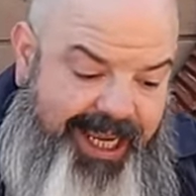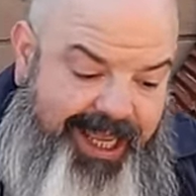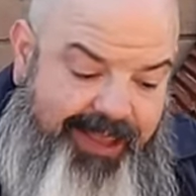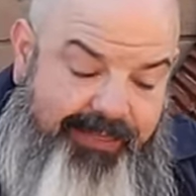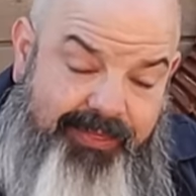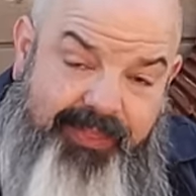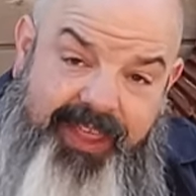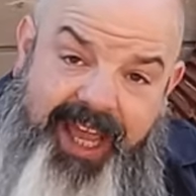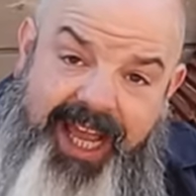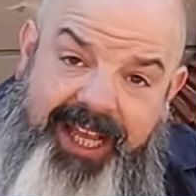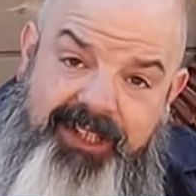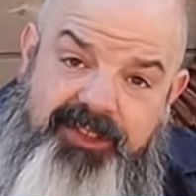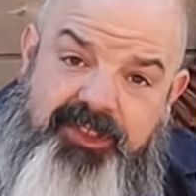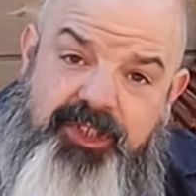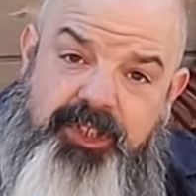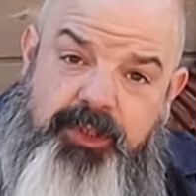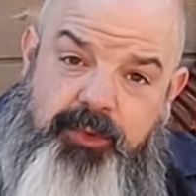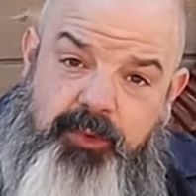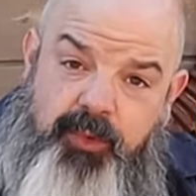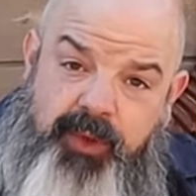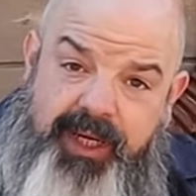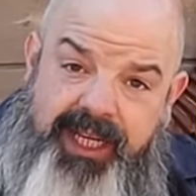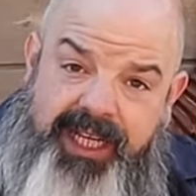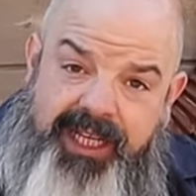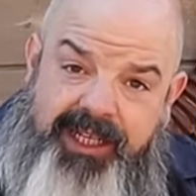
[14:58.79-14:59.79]
And that should
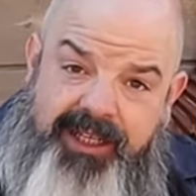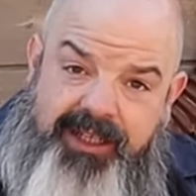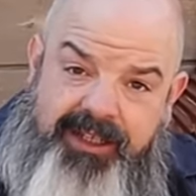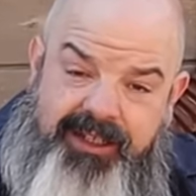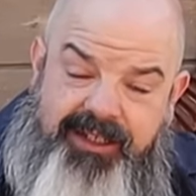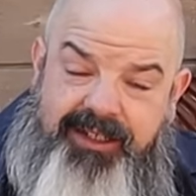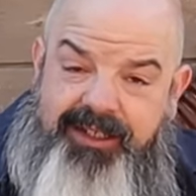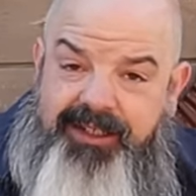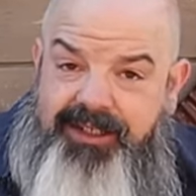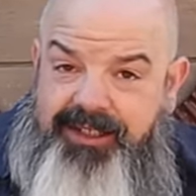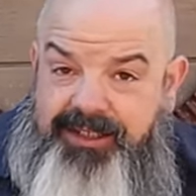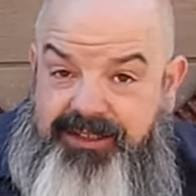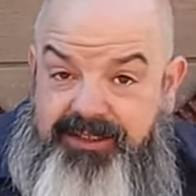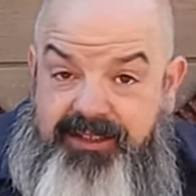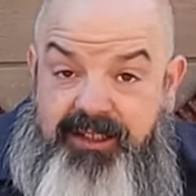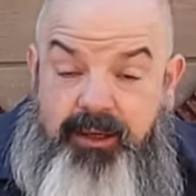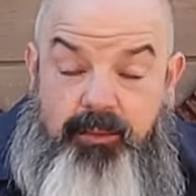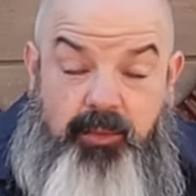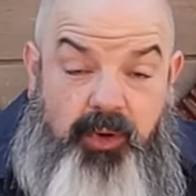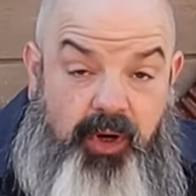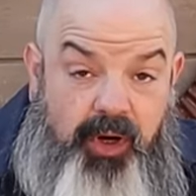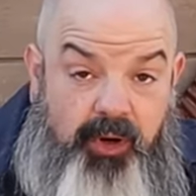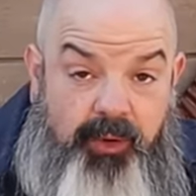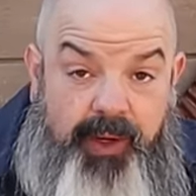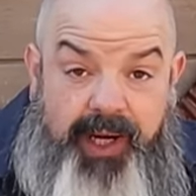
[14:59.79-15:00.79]
read
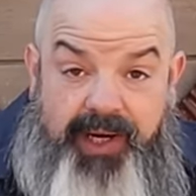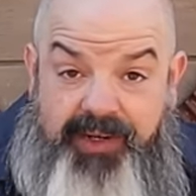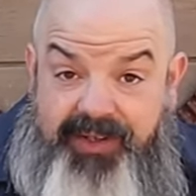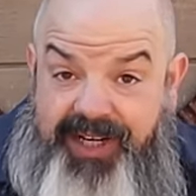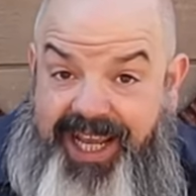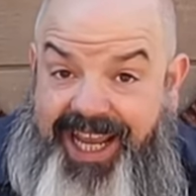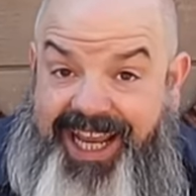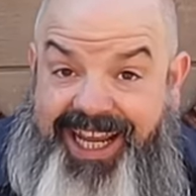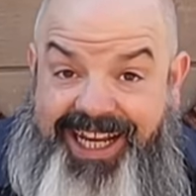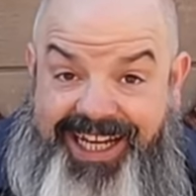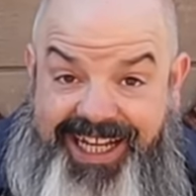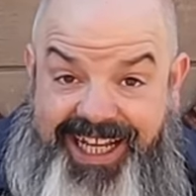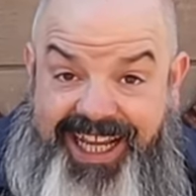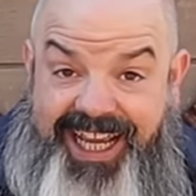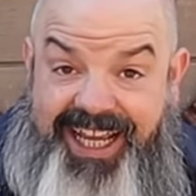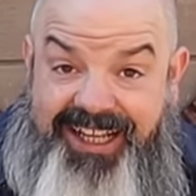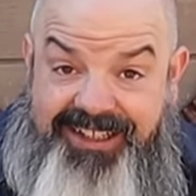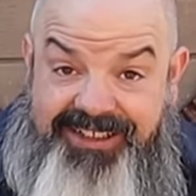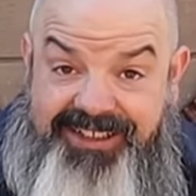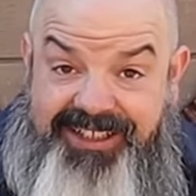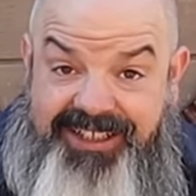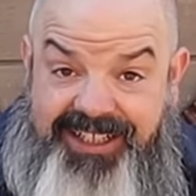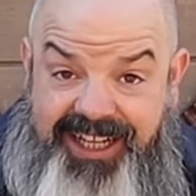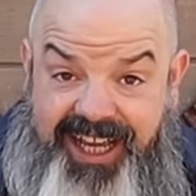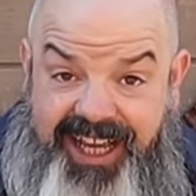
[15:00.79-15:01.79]
somewhere around
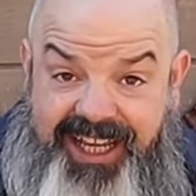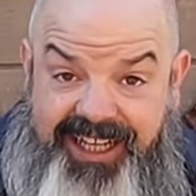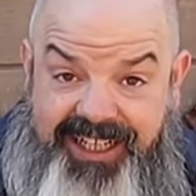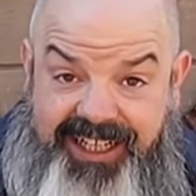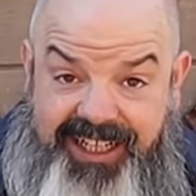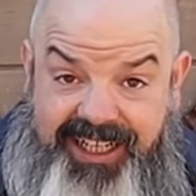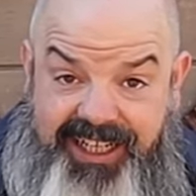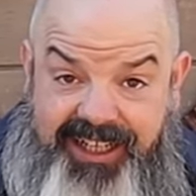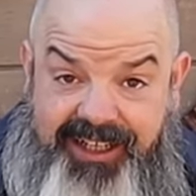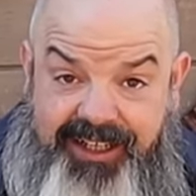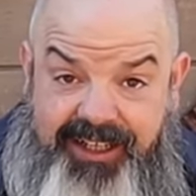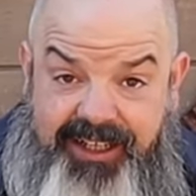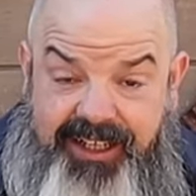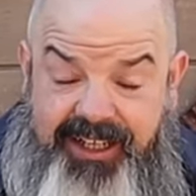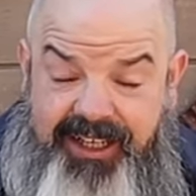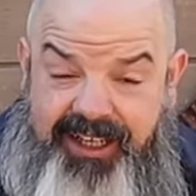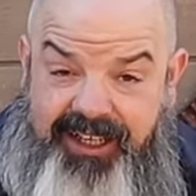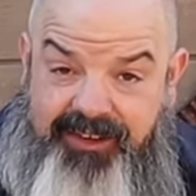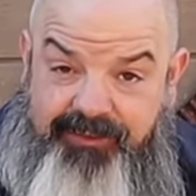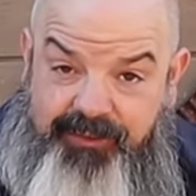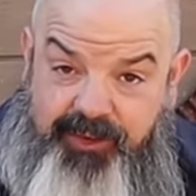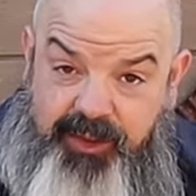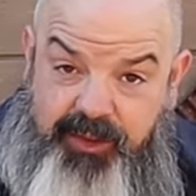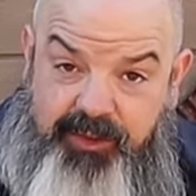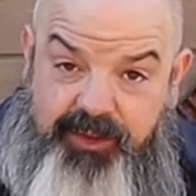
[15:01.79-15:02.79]
88 to 90.
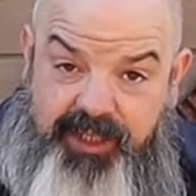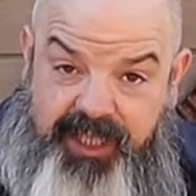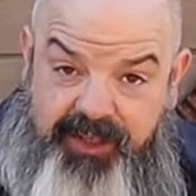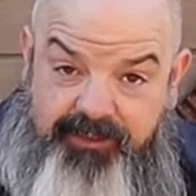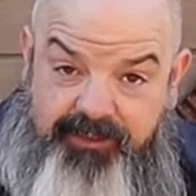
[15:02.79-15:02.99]
If, you,